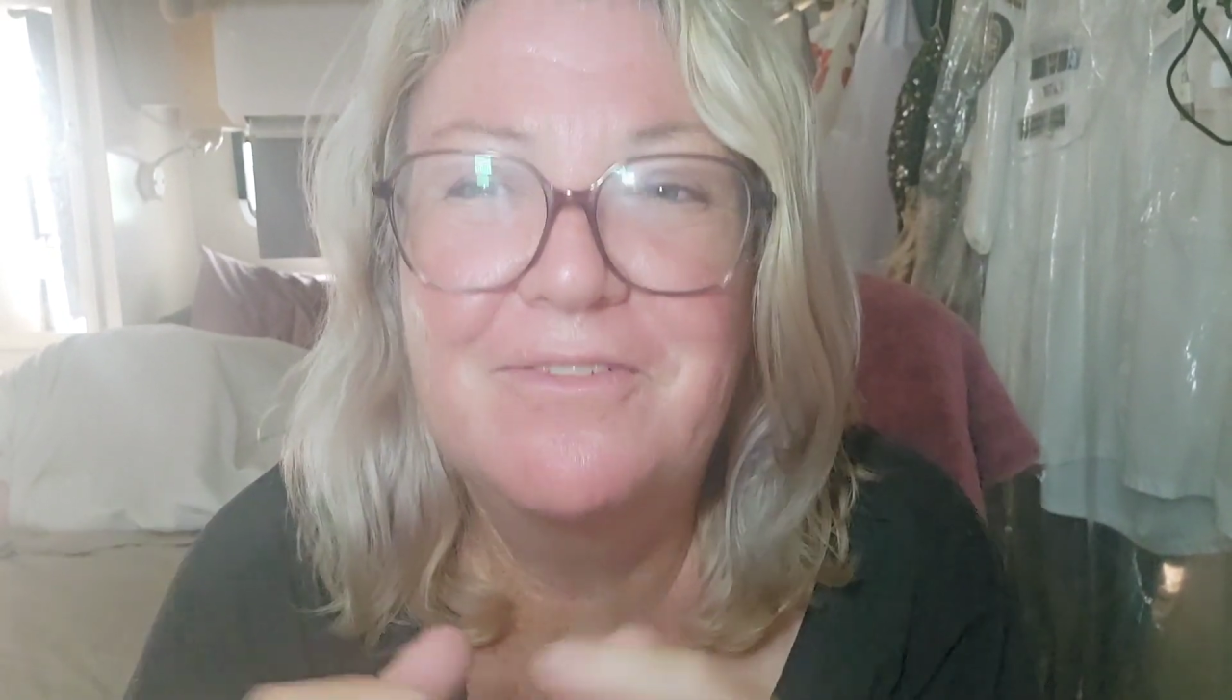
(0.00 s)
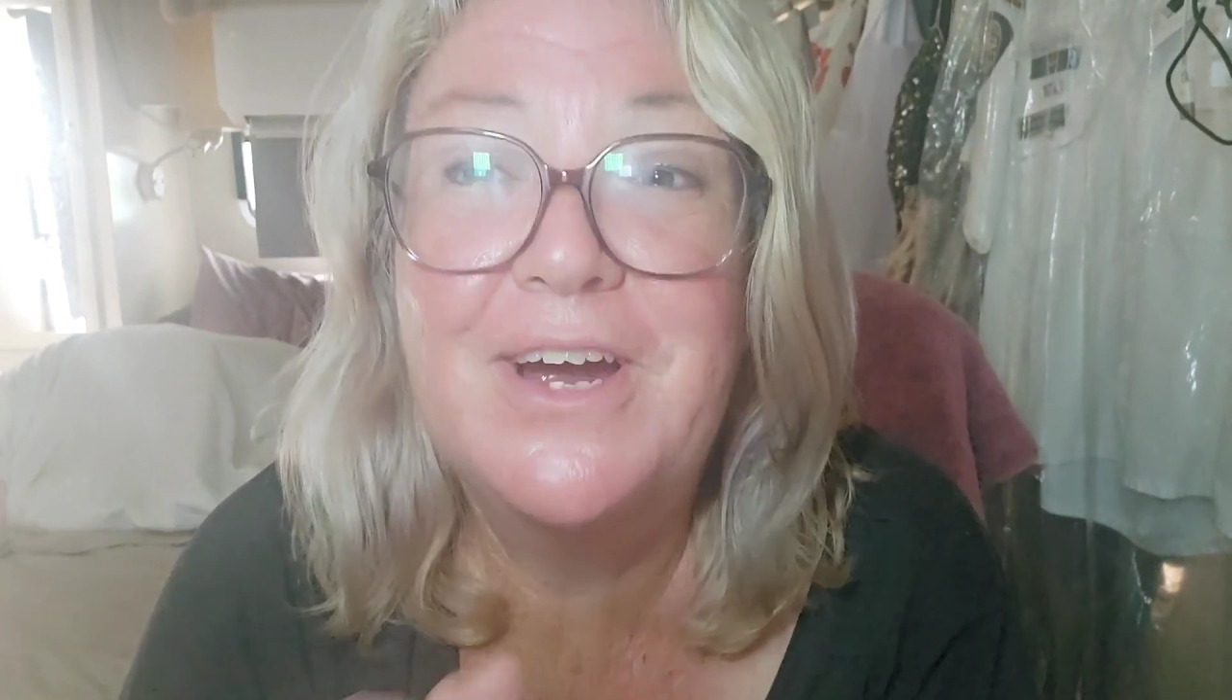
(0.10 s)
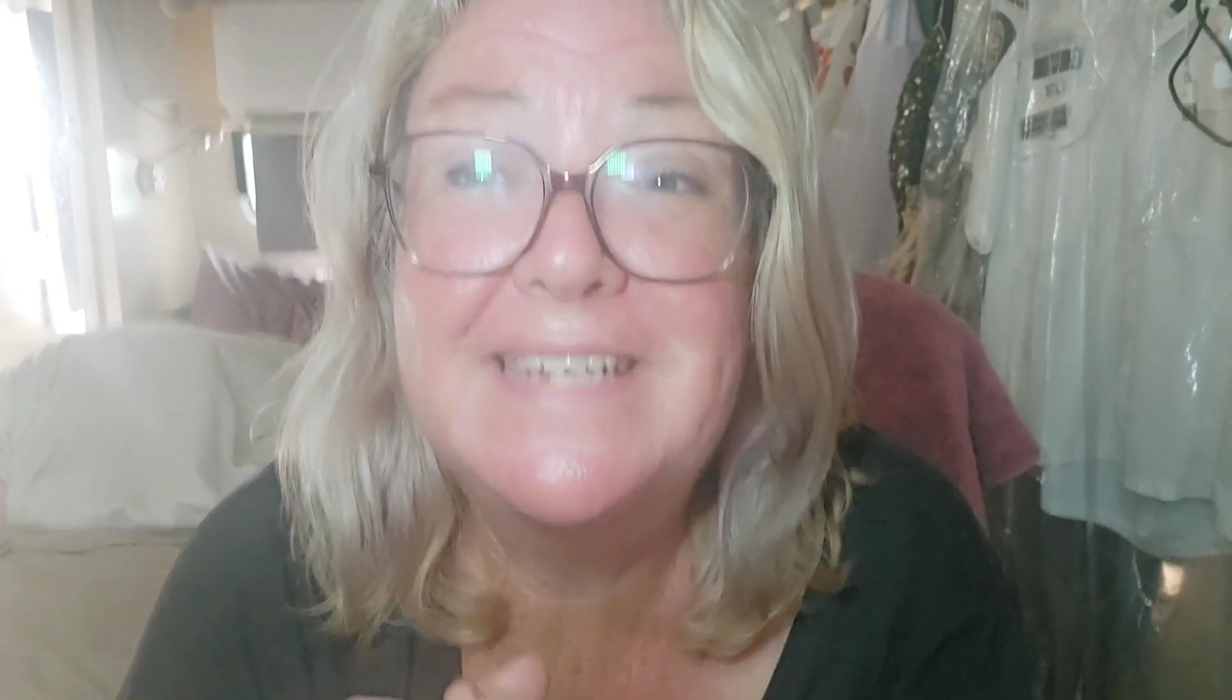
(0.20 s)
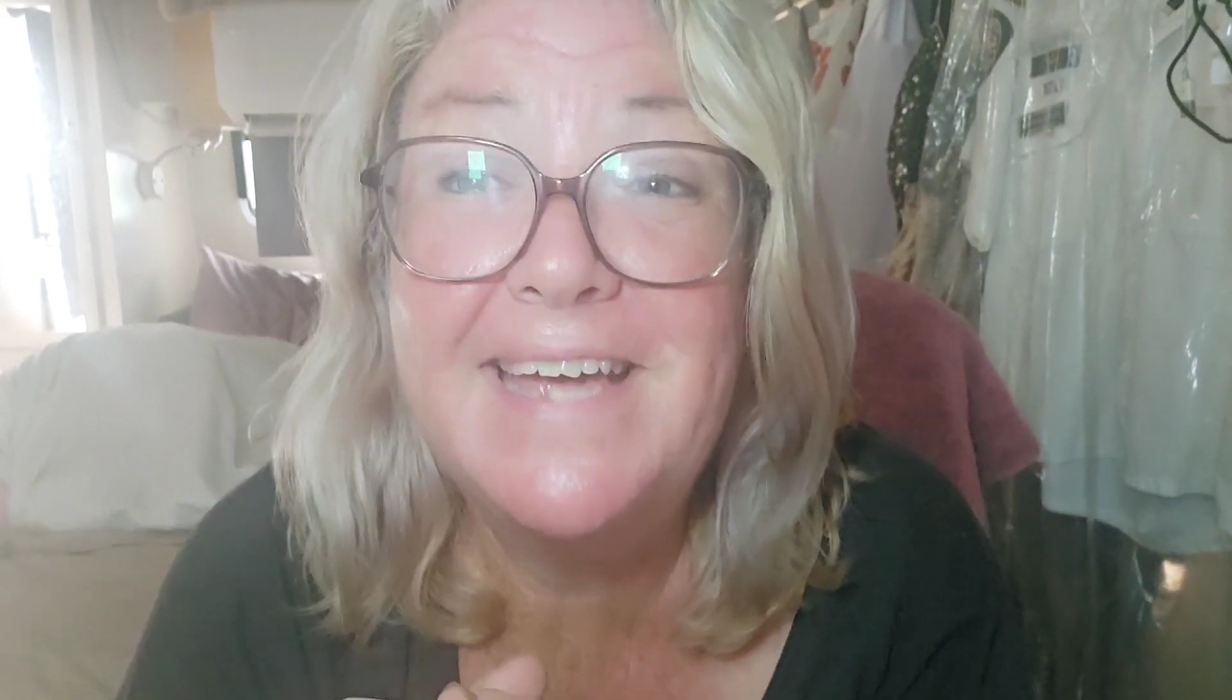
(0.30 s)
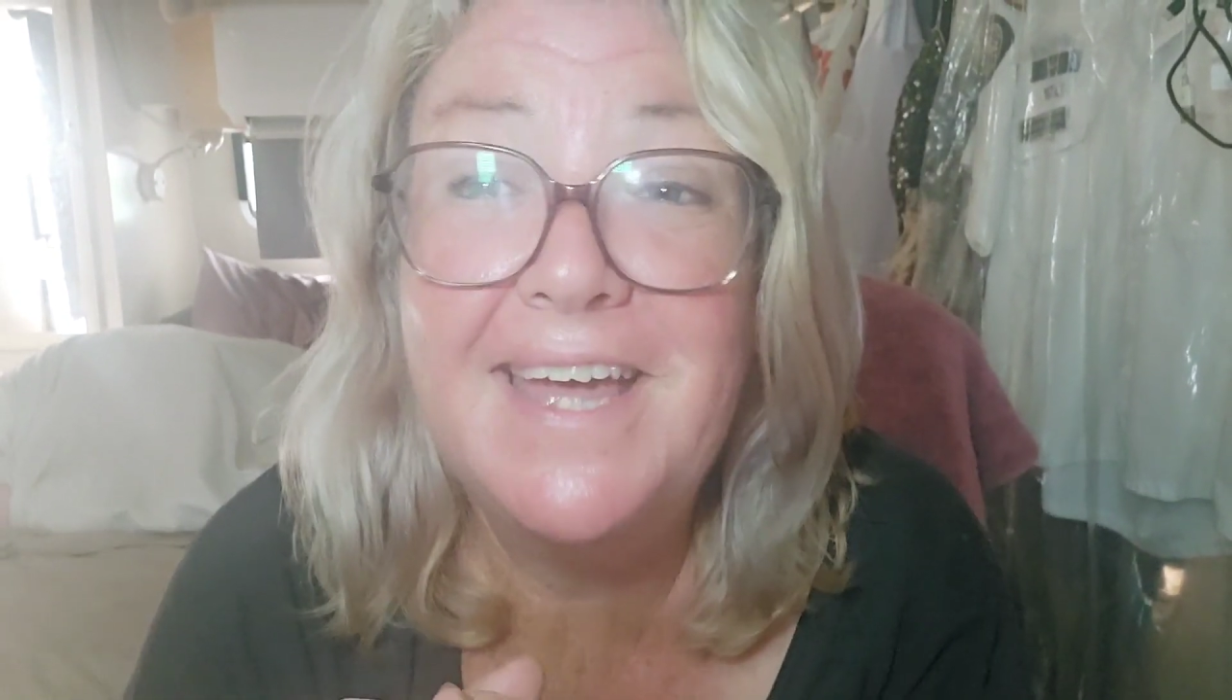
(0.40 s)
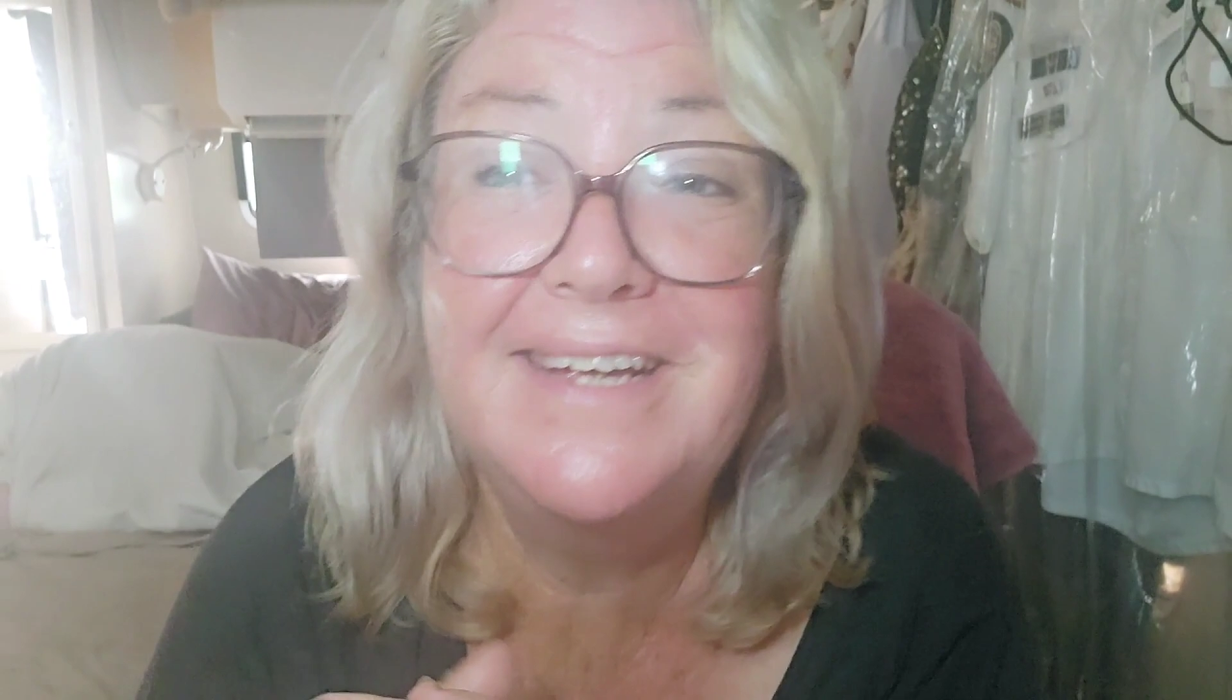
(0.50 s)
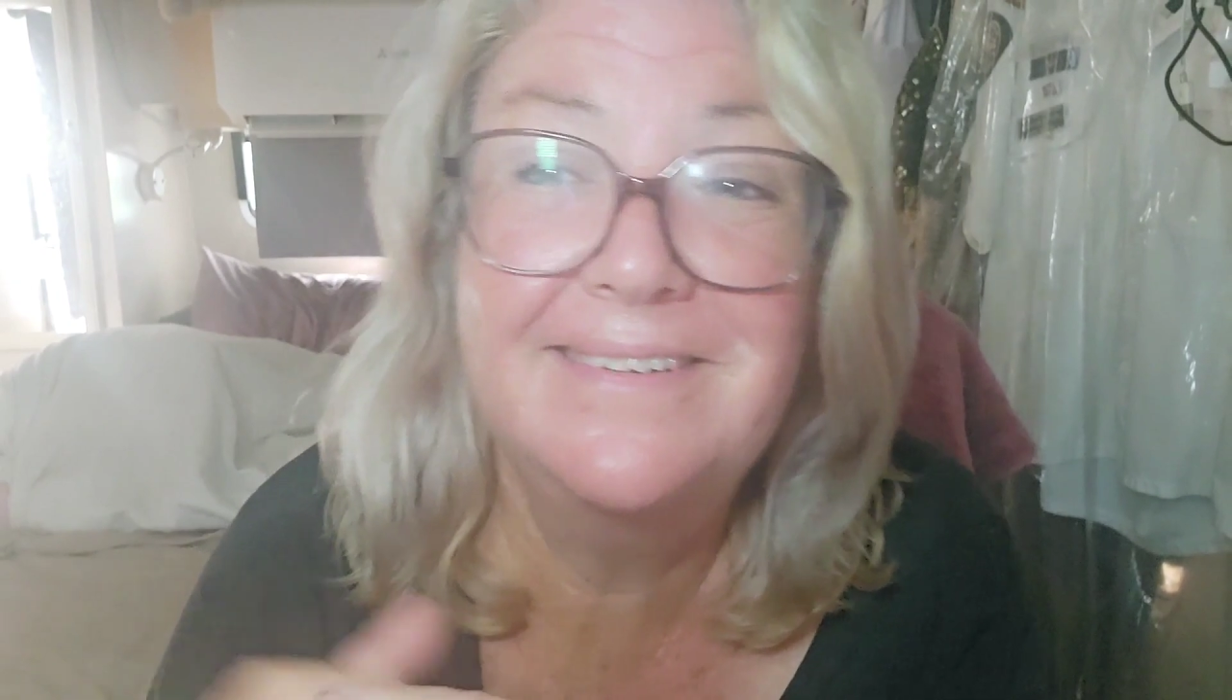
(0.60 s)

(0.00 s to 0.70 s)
a great day.